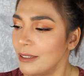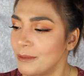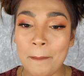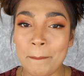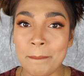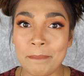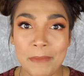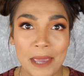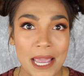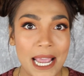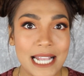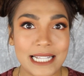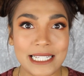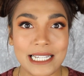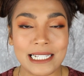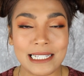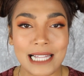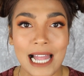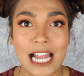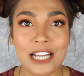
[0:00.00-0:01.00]

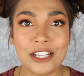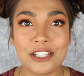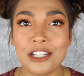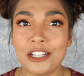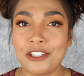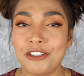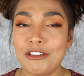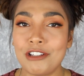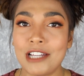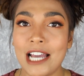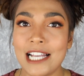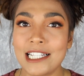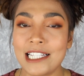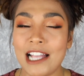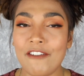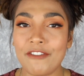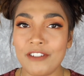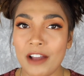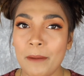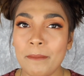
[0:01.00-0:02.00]
amazing lashes that you guys
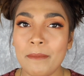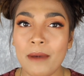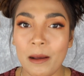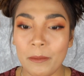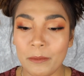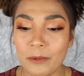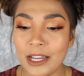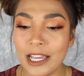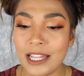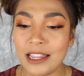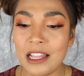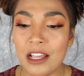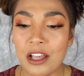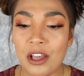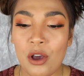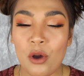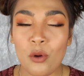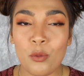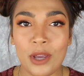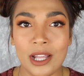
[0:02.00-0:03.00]
have come up with
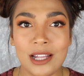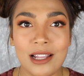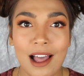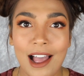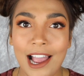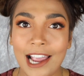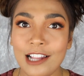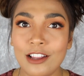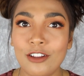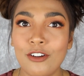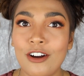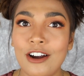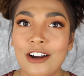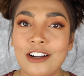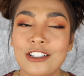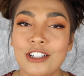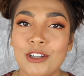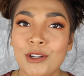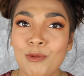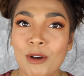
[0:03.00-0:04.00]

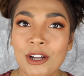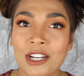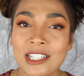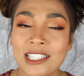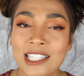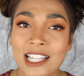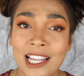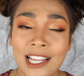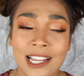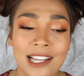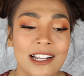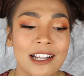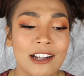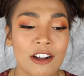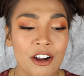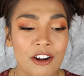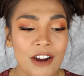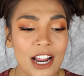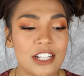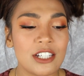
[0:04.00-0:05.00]
Eylure. So I want to say
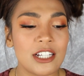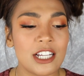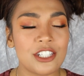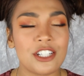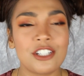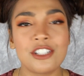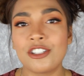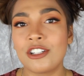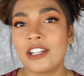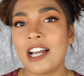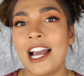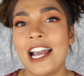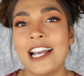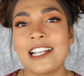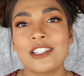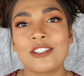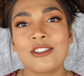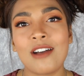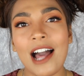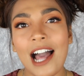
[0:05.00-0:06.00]
congratulations, you
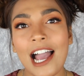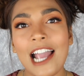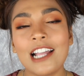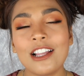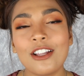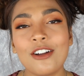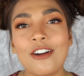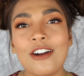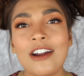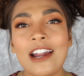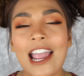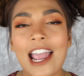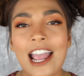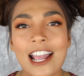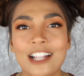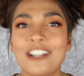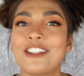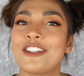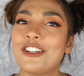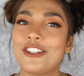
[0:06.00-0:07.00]
guys, to Eylure
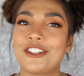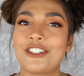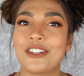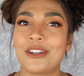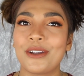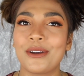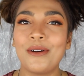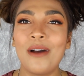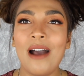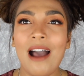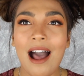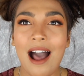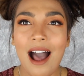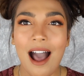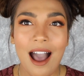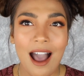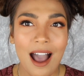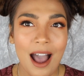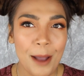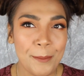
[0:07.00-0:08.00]
and you two.
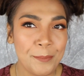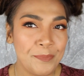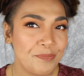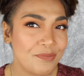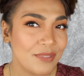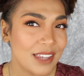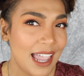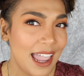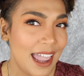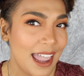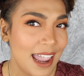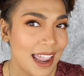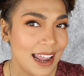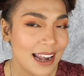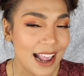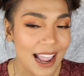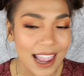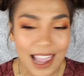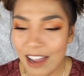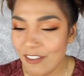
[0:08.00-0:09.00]
And
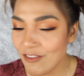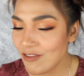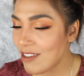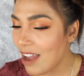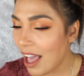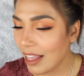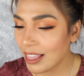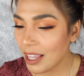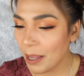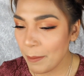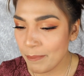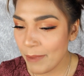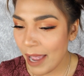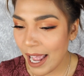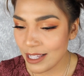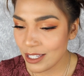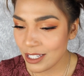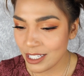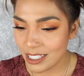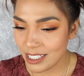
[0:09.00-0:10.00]
I have nothing
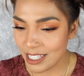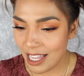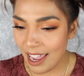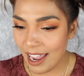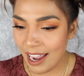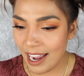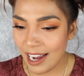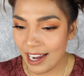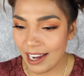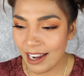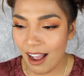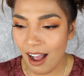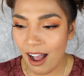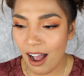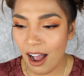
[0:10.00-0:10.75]
bad to say.